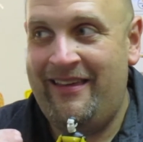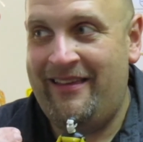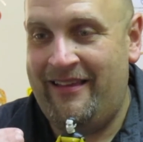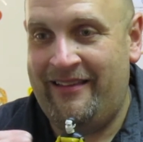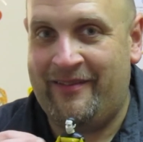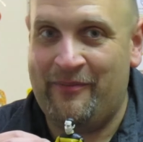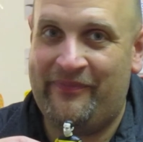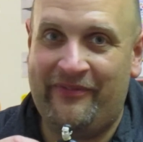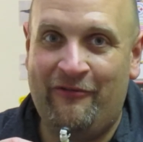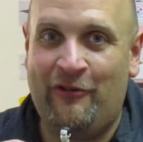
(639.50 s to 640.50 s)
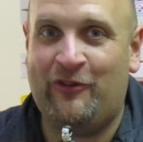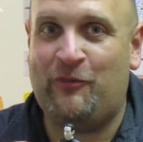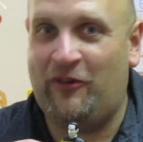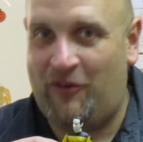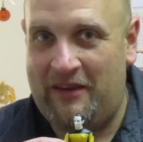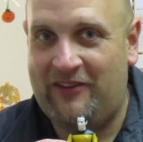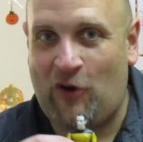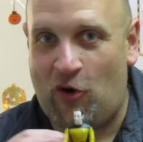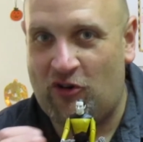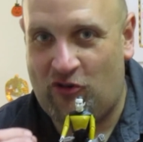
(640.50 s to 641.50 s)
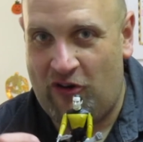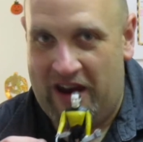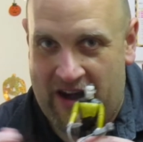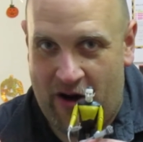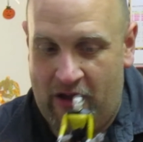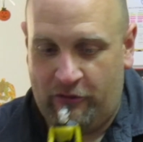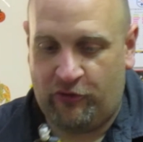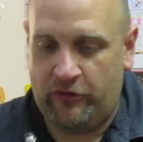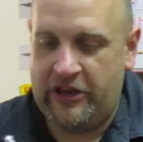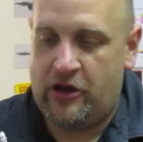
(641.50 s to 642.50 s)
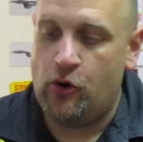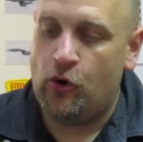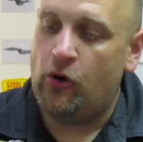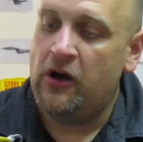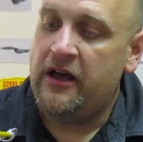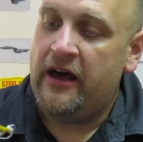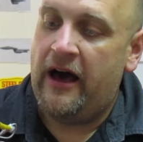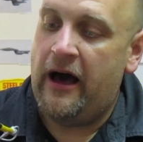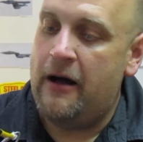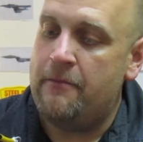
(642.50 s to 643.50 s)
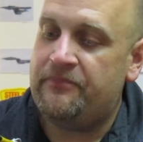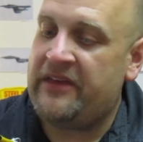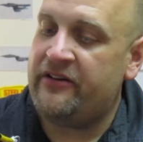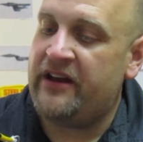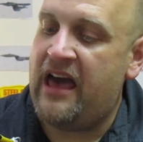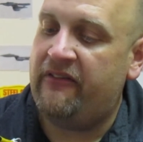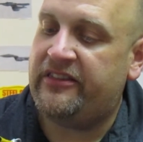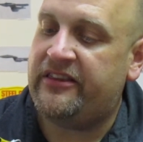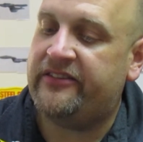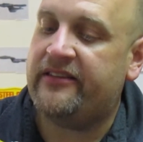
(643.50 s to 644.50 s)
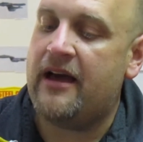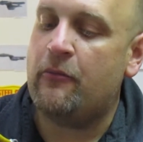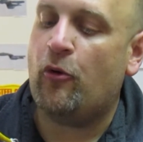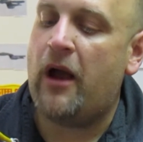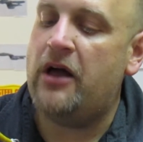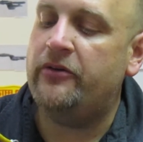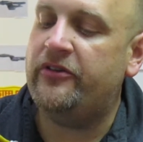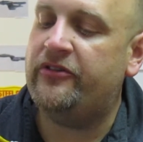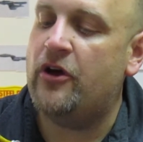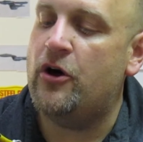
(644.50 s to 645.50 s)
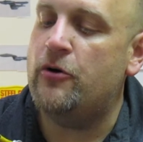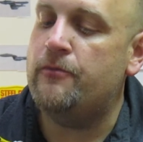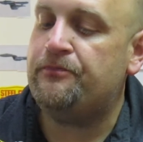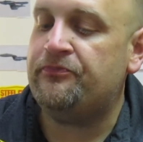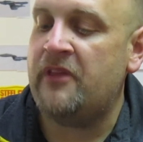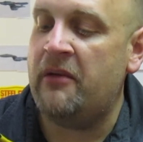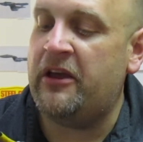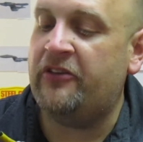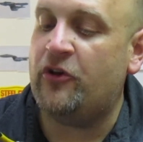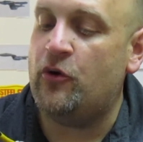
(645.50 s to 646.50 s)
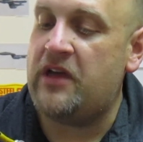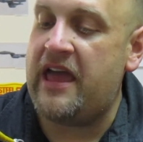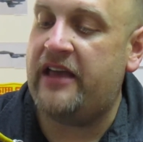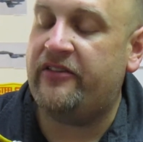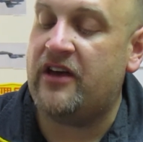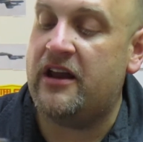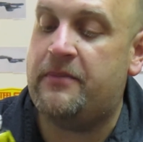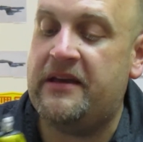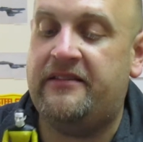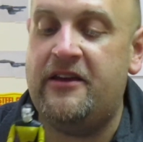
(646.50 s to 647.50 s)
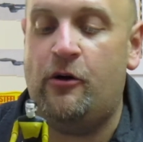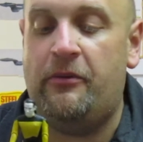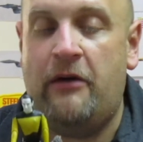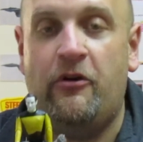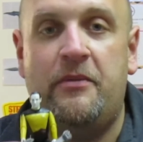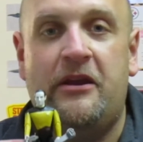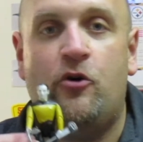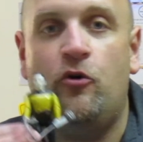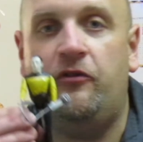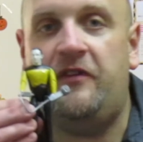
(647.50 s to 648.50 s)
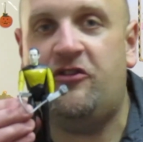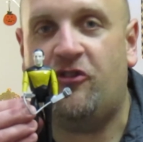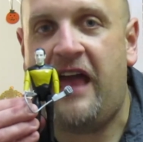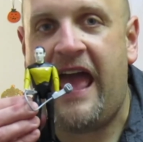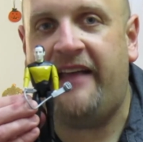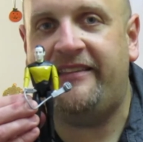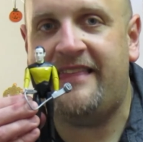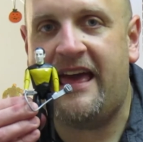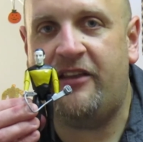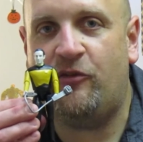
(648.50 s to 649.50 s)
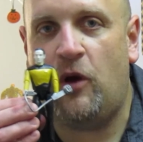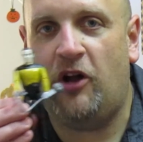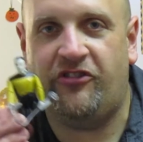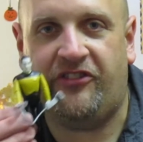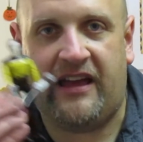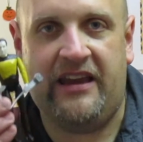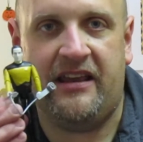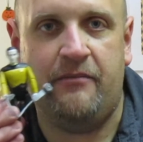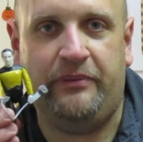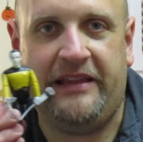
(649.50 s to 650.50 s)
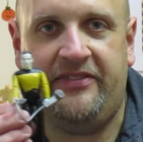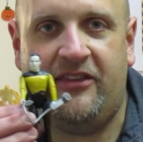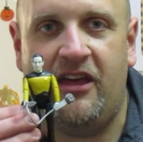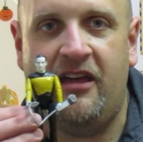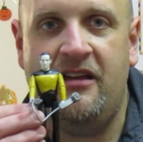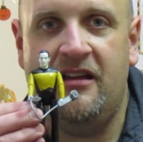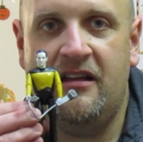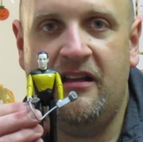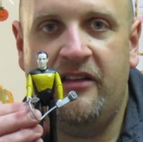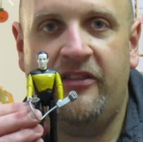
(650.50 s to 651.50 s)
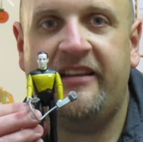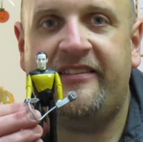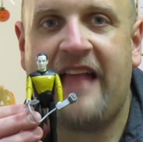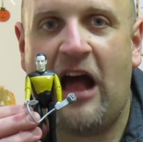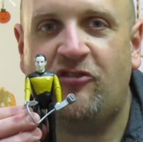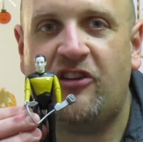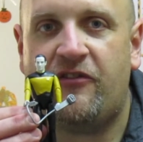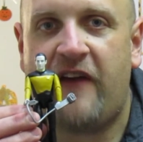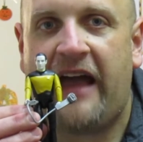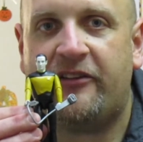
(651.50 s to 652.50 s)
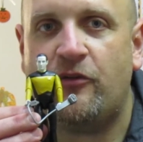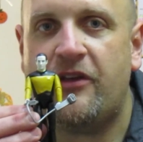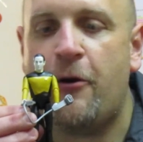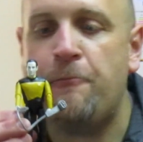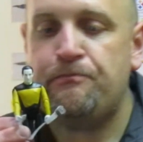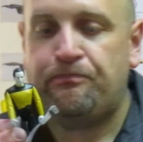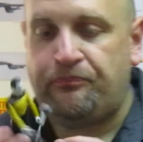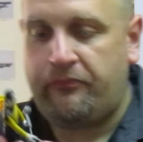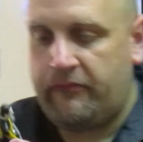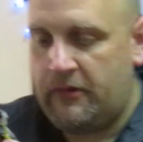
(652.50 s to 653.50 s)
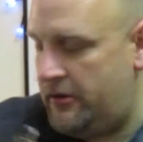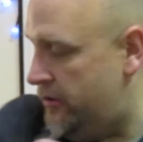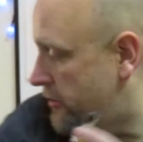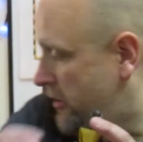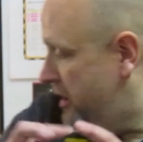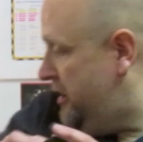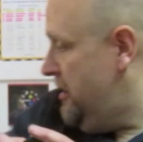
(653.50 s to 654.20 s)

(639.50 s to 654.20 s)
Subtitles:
some, what was supposed to be circuitry in there. That was really cool. They don't have it this time around. So, I mean, it's okay. It's not a big deal, but that would have been a cool feature to add to that as well, just to kind of complete the nostalgic factor there. All right.